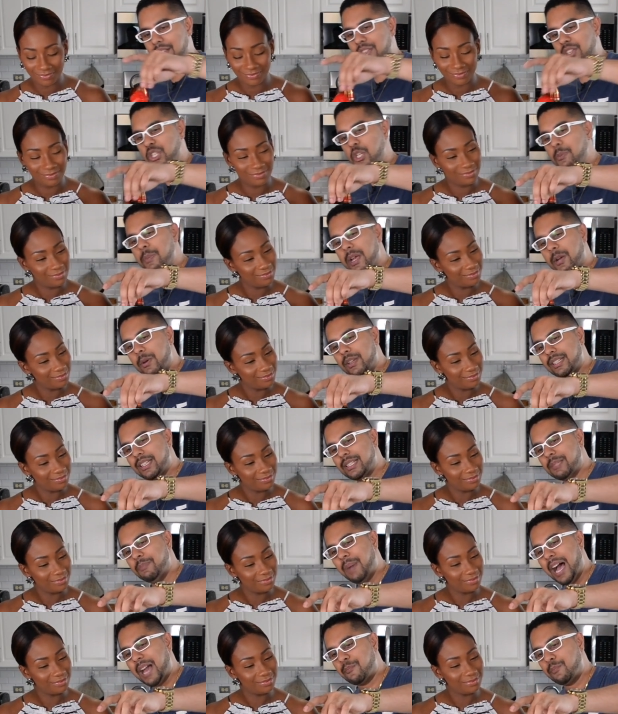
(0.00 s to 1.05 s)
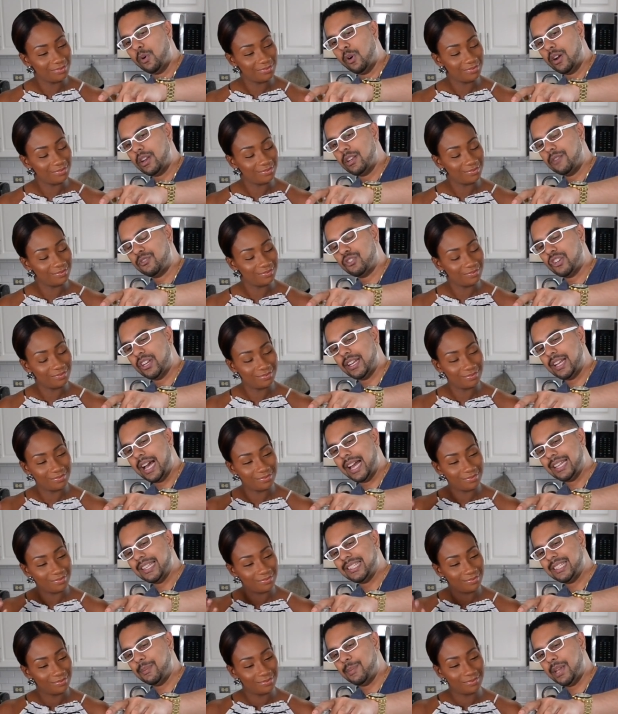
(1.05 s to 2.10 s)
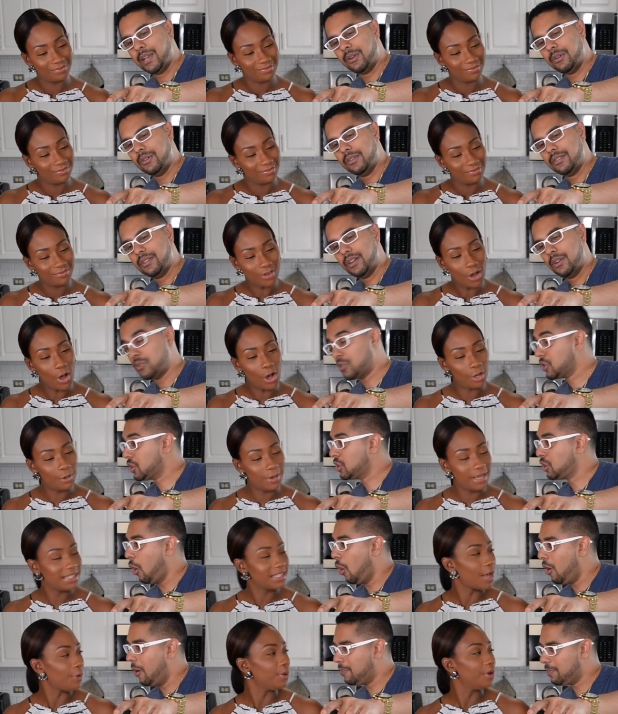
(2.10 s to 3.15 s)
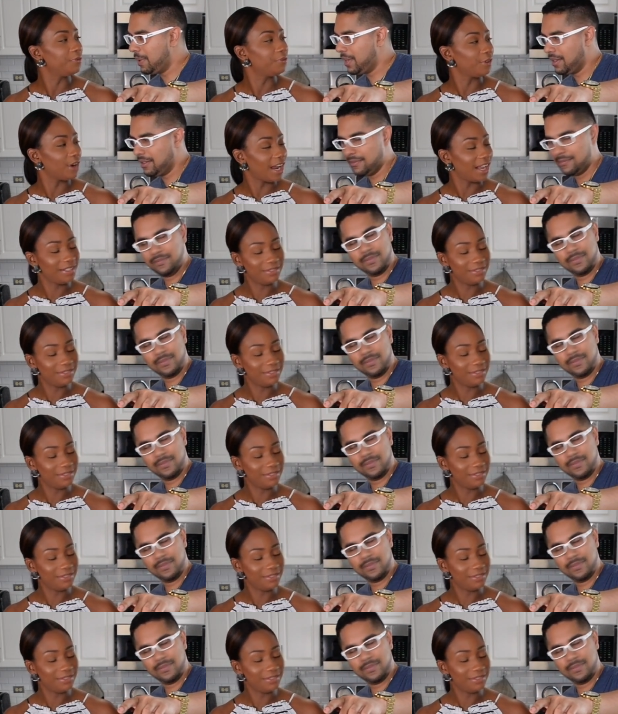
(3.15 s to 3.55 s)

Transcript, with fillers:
Speaker 1: the ubiquitous bad boy of Trinidad and Tobago. Or Always scorpion,